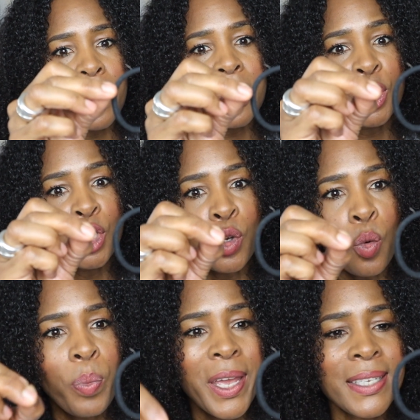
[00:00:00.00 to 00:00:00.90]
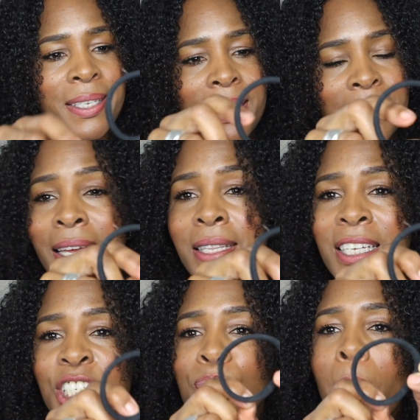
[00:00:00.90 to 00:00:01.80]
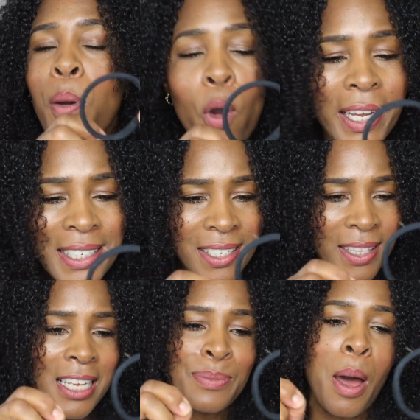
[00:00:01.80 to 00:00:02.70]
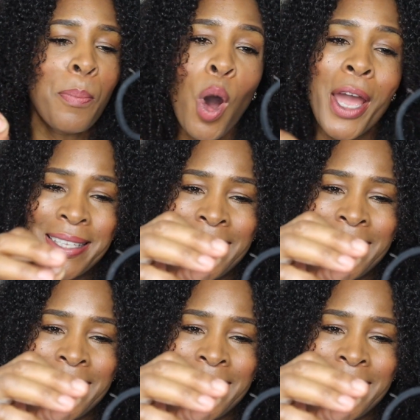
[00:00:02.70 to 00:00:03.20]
they're short pieces. That's just my point. That's my point,